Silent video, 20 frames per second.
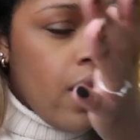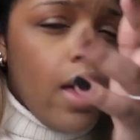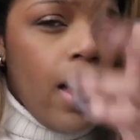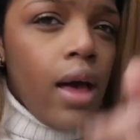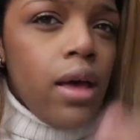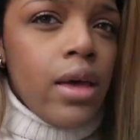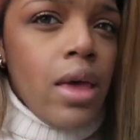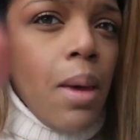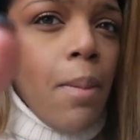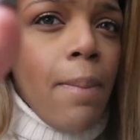
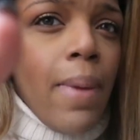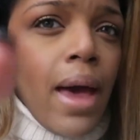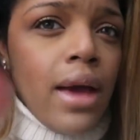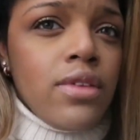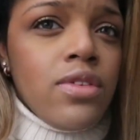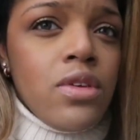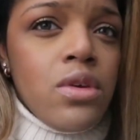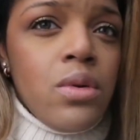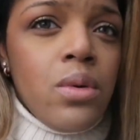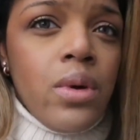I'll get
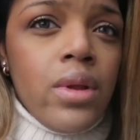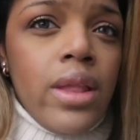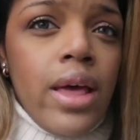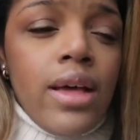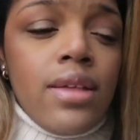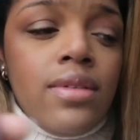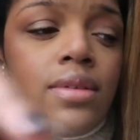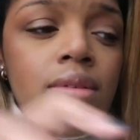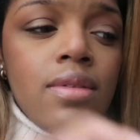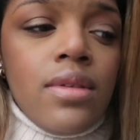back to you on
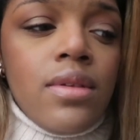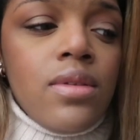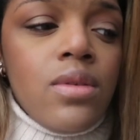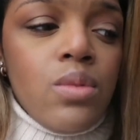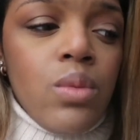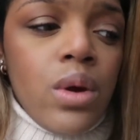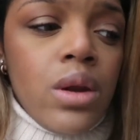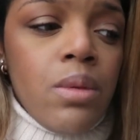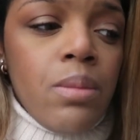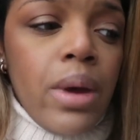that since this is
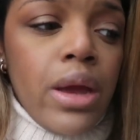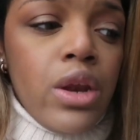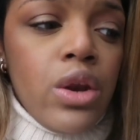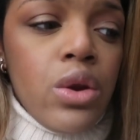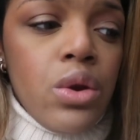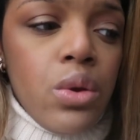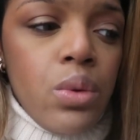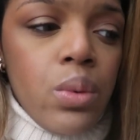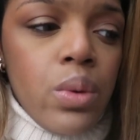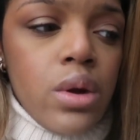one of my
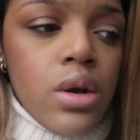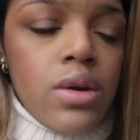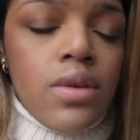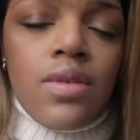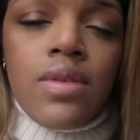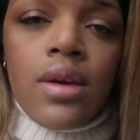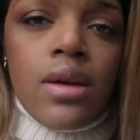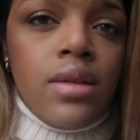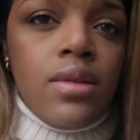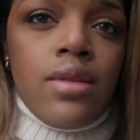newer
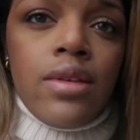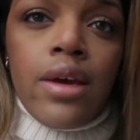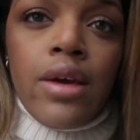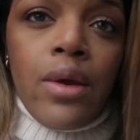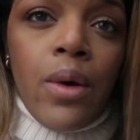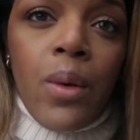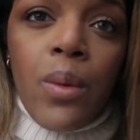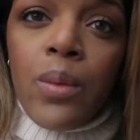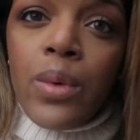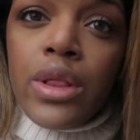scents. I
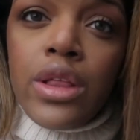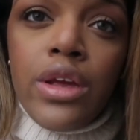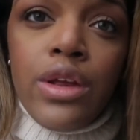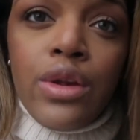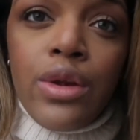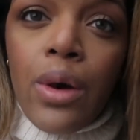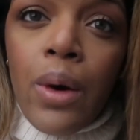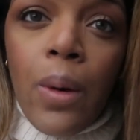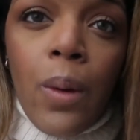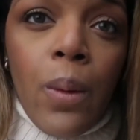don't really
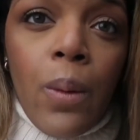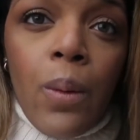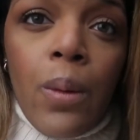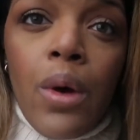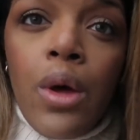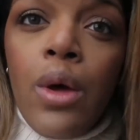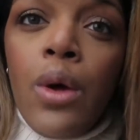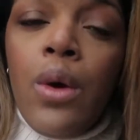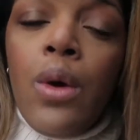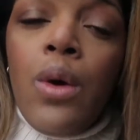know
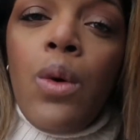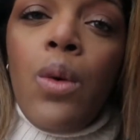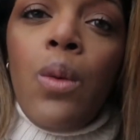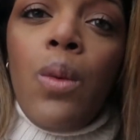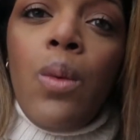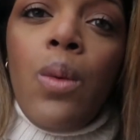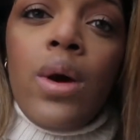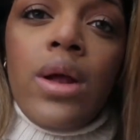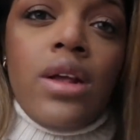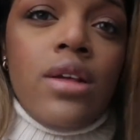
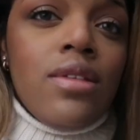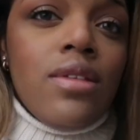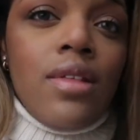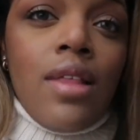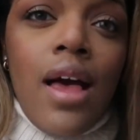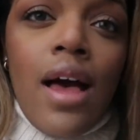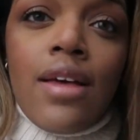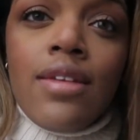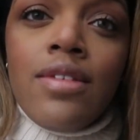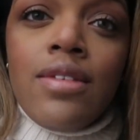what its
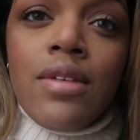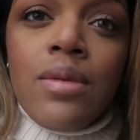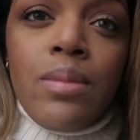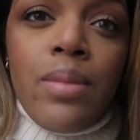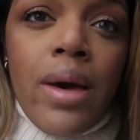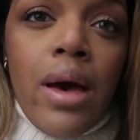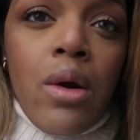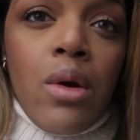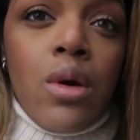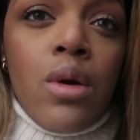lasting
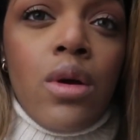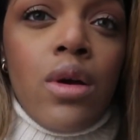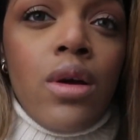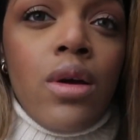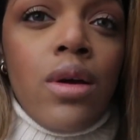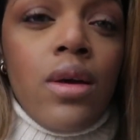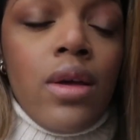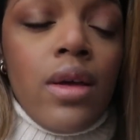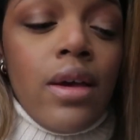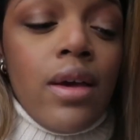power
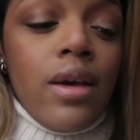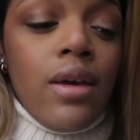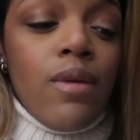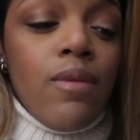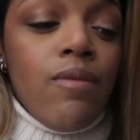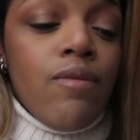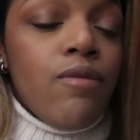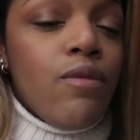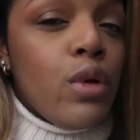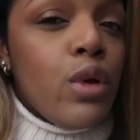
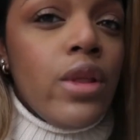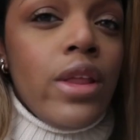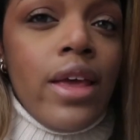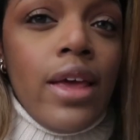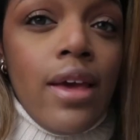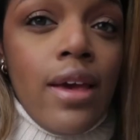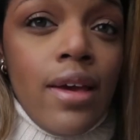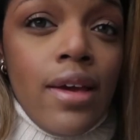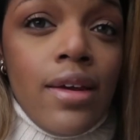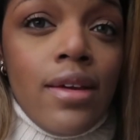fully
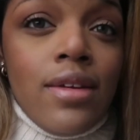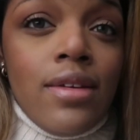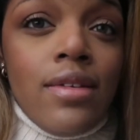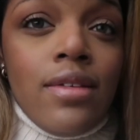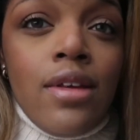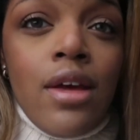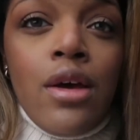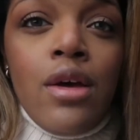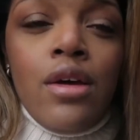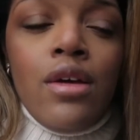
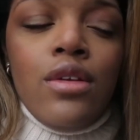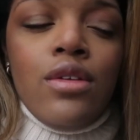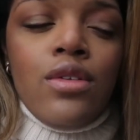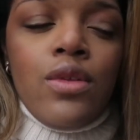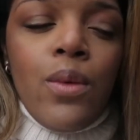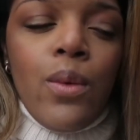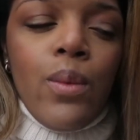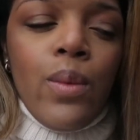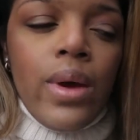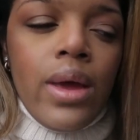is,
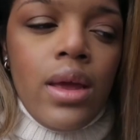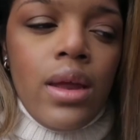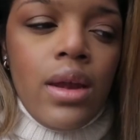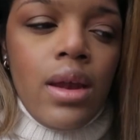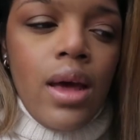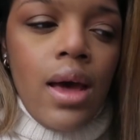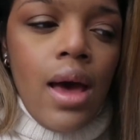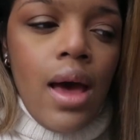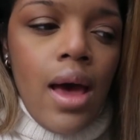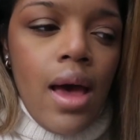so
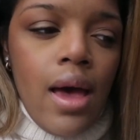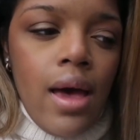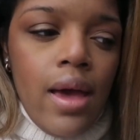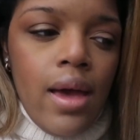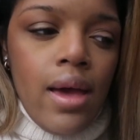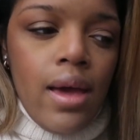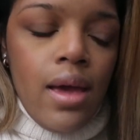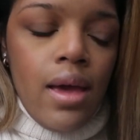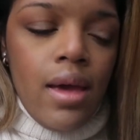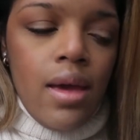when
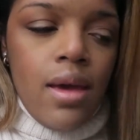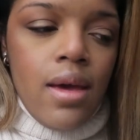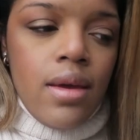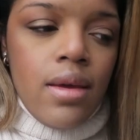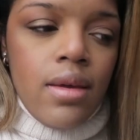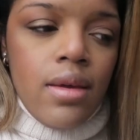I